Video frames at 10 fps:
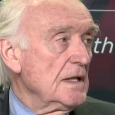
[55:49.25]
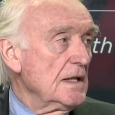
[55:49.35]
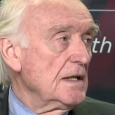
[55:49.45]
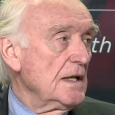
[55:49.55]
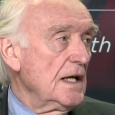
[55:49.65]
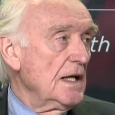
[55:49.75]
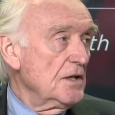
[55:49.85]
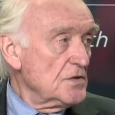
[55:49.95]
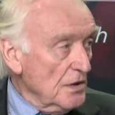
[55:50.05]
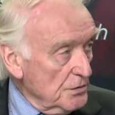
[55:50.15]

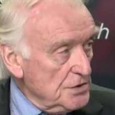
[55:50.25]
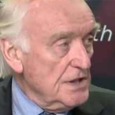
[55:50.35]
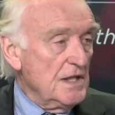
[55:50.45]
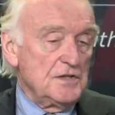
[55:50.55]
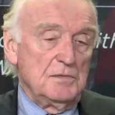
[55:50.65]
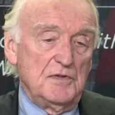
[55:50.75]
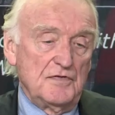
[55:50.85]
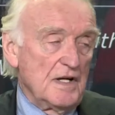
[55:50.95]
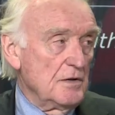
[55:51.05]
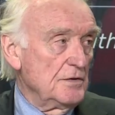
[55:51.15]
And a solution has to be
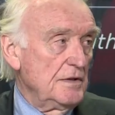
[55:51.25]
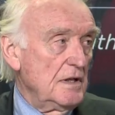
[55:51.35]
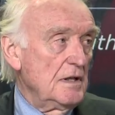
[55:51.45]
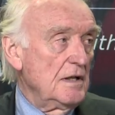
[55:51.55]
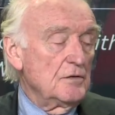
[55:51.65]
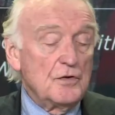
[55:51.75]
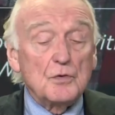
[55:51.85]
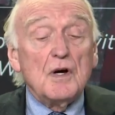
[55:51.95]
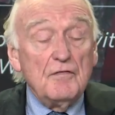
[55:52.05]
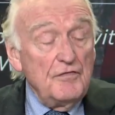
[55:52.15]
found
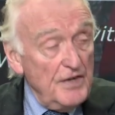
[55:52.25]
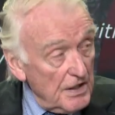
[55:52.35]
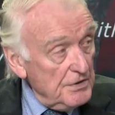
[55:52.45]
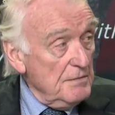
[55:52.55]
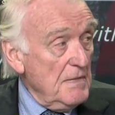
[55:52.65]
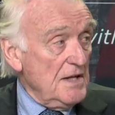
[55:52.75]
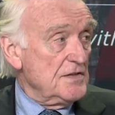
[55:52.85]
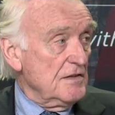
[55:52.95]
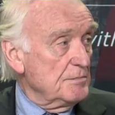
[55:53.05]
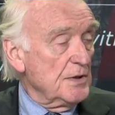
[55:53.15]
through a very
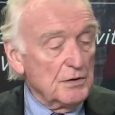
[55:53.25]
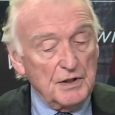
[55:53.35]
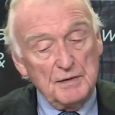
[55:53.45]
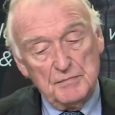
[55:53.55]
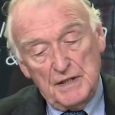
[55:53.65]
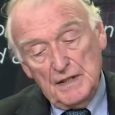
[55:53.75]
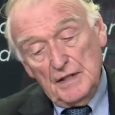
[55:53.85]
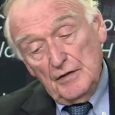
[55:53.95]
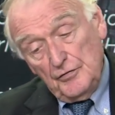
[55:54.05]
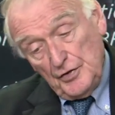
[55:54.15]
massive program.
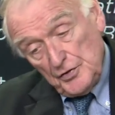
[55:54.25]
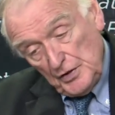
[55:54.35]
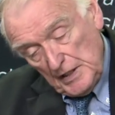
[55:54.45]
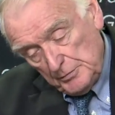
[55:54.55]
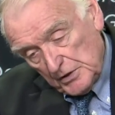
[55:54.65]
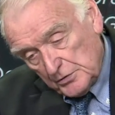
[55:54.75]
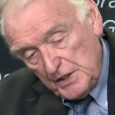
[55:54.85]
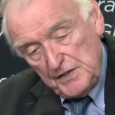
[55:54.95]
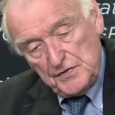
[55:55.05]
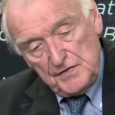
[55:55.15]
First, to help the
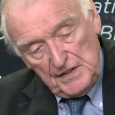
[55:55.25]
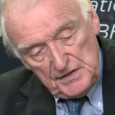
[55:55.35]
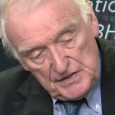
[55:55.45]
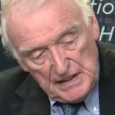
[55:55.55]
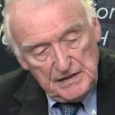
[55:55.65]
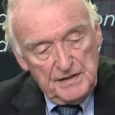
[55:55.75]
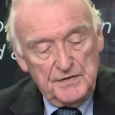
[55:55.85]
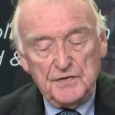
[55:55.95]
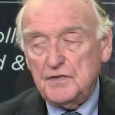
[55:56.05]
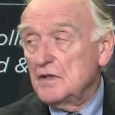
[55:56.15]
Greeks, the
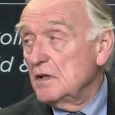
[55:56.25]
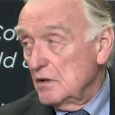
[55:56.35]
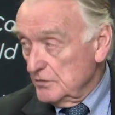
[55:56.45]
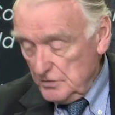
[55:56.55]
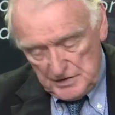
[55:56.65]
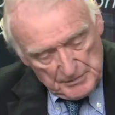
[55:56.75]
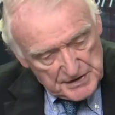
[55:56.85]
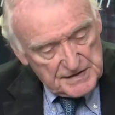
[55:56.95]
Italians, to some